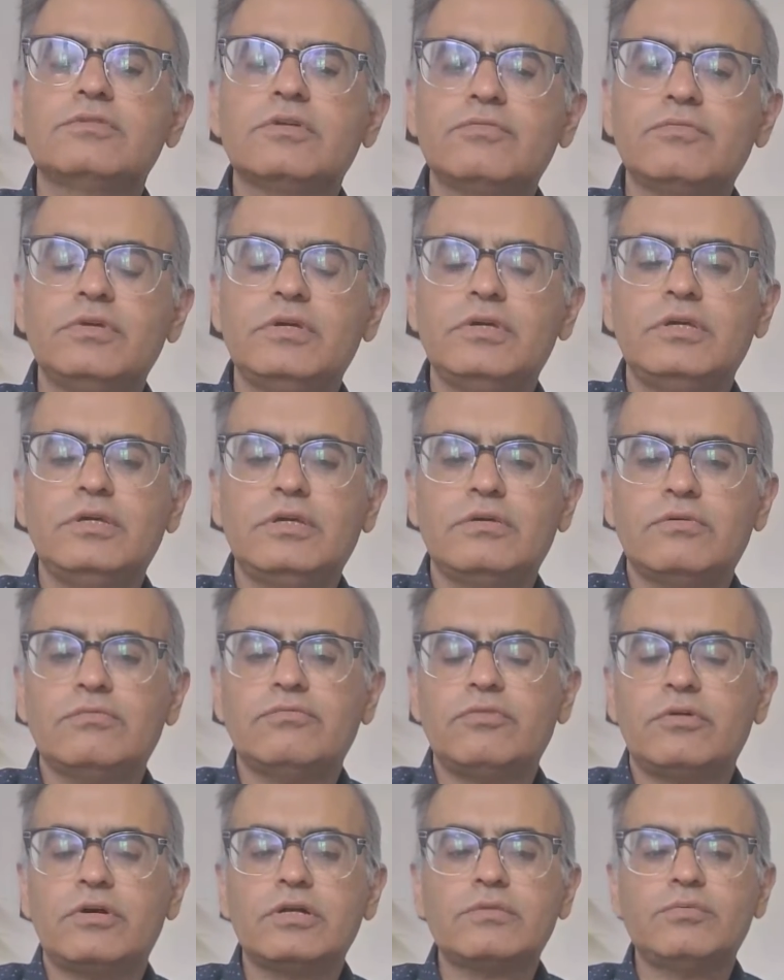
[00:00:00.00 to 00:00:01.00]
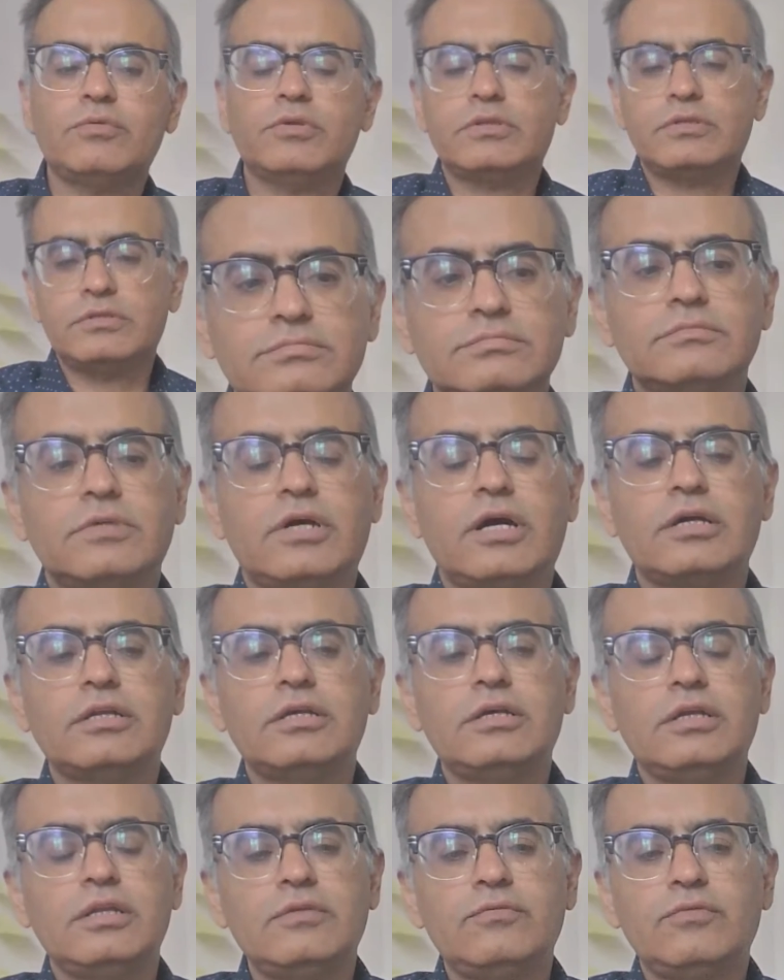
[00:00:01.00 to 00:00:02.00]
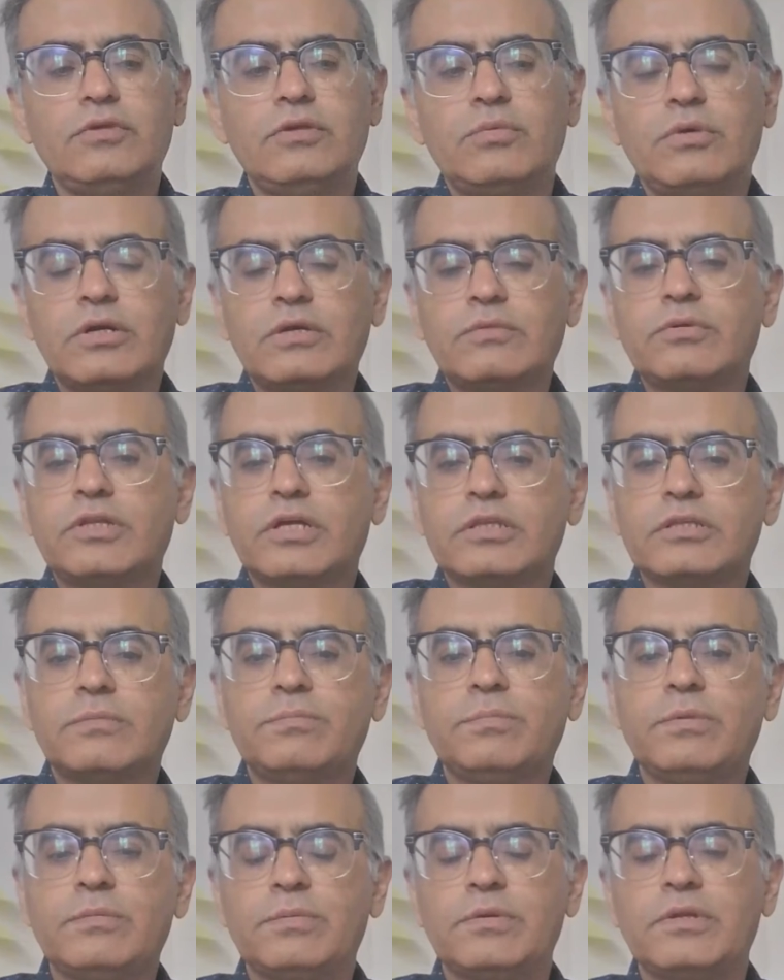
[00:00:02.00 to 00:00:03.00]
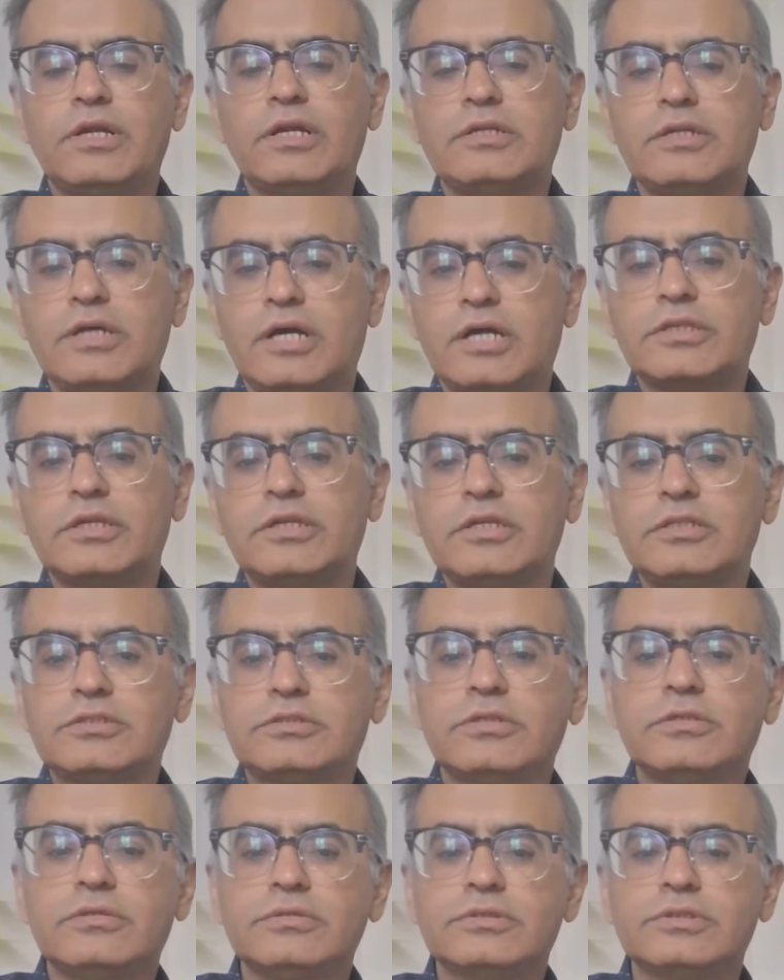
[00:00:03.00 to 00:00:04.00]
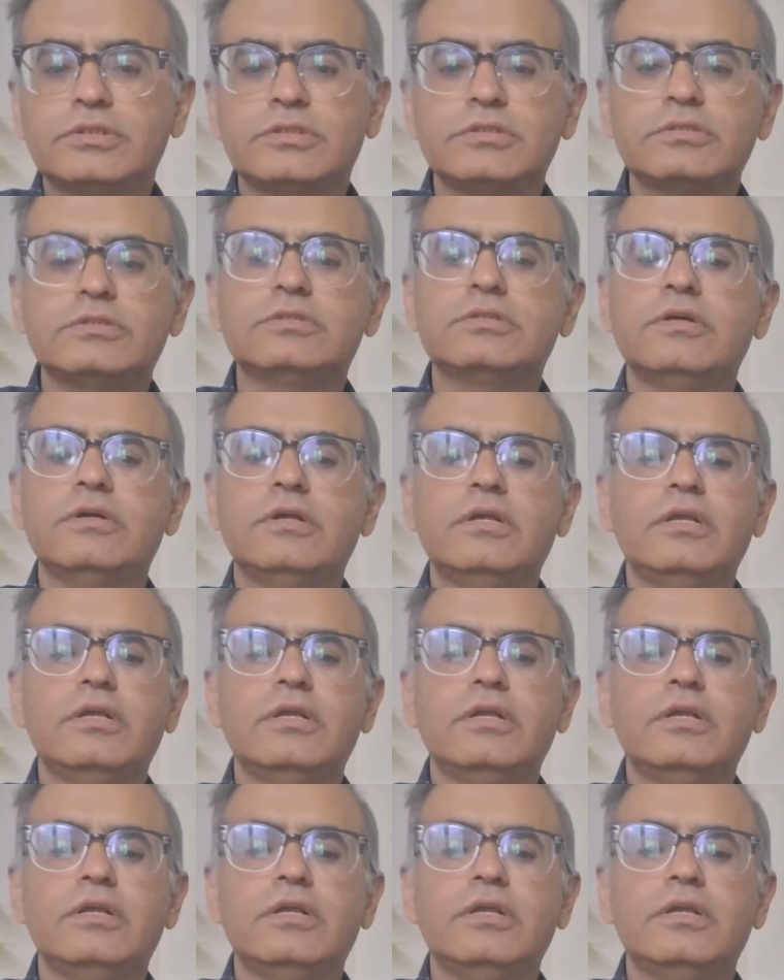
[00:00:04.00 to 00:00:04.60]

So we worked with Anil, we worked with other people at other institutions,